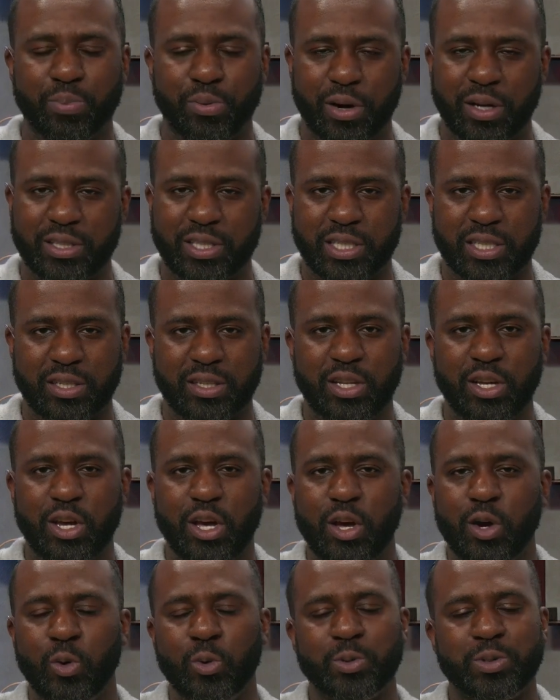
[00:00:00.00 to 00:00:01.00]
Brunson,
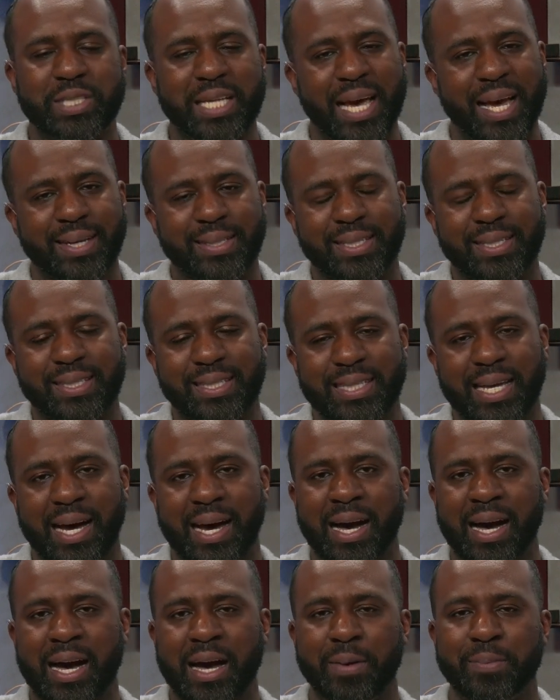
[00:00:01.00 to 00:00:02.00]
who takes his
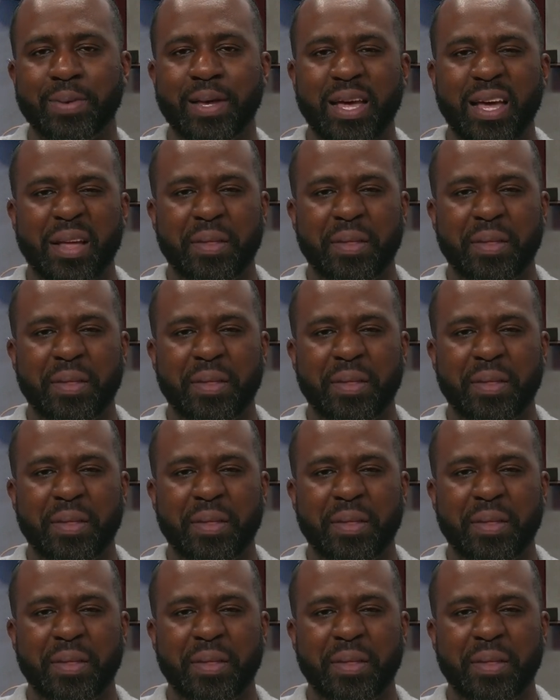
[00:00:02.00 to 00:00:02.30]
time,